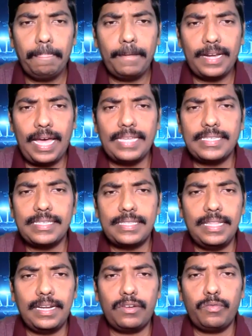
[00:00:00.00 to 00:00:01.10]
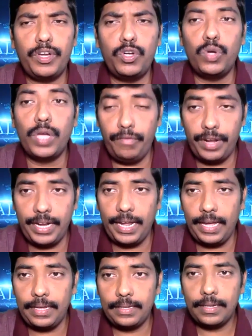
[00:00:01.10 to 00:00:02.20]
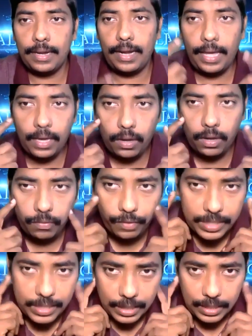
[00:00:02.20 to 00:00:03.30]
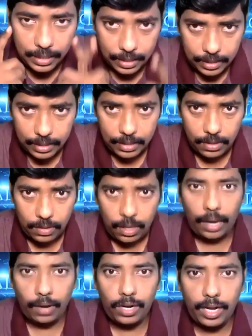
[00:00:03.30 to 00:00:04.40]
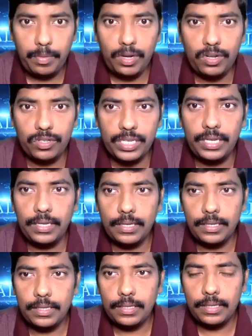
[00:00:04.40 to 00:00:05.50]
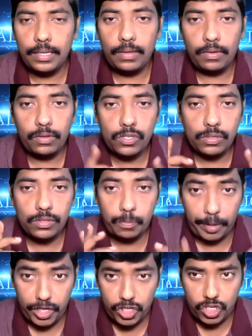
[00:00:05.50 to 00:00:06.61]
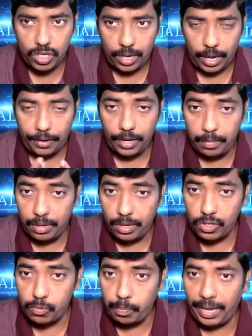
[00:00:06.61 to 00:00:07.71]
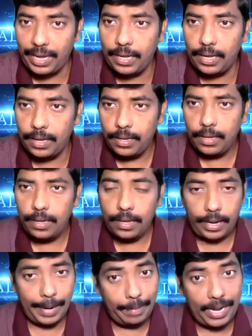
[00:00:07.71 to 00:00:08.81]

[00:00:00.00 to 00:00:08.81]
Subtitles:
tasks that we do every day, like vision, I could able to see, speech, I could able to speak. Can my